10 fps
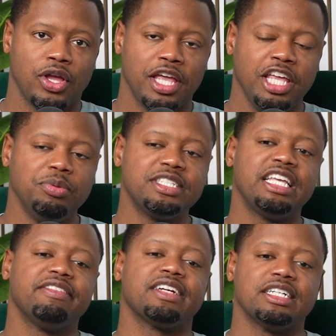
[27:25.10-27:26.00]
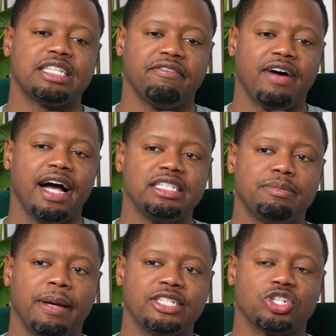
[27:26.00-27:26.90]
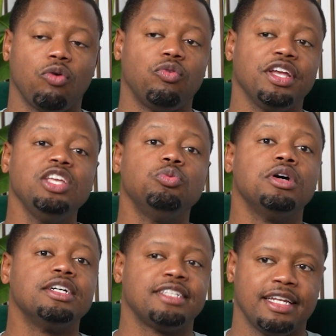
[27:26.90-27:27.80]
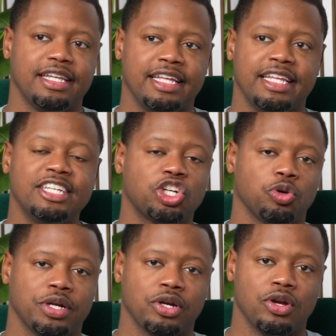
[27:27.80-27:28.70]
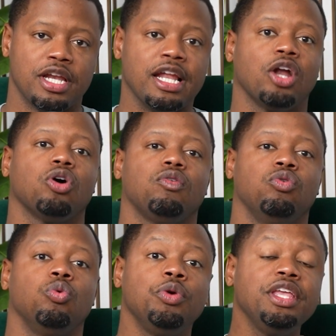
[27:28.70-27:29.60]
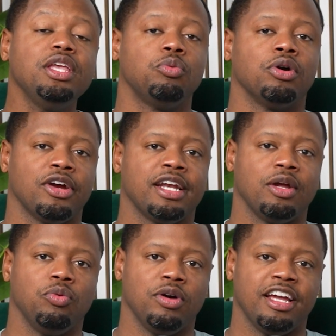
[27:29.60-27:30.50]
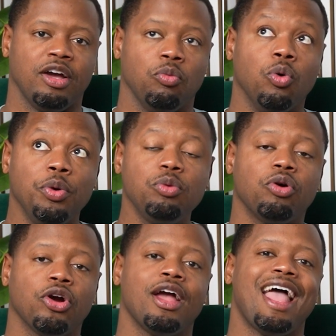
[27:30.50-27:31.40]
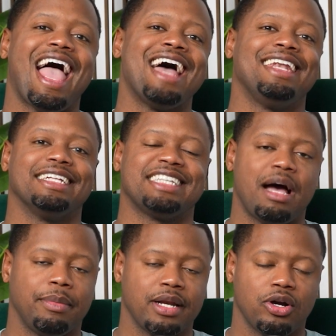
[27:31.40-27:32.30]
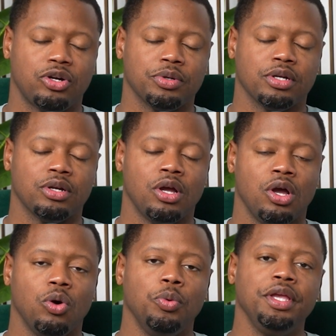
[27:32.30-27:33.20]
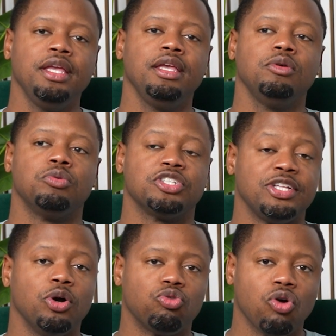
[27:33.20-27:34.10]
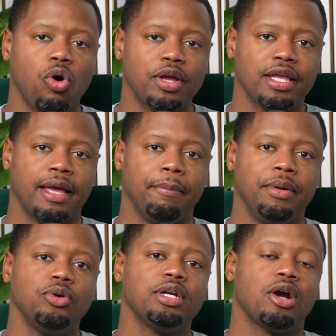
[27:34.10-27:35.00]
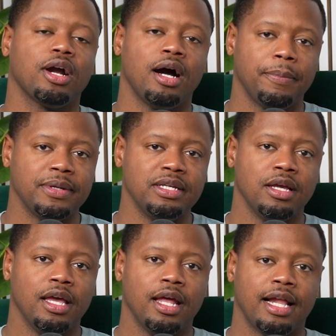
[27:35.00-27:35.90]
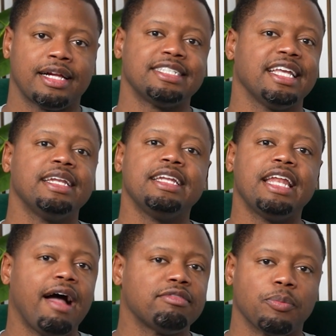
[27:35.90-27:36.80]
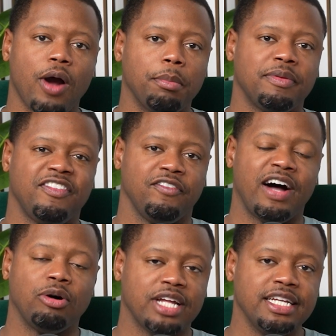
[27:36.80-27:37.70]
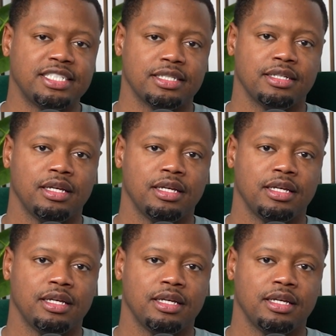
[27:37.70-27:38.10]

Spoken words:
He was giving us advice based off what he was in his career, not off what we were at that time in our career. We were still growing and building our company. Like I said, it didn't have the proper foundation.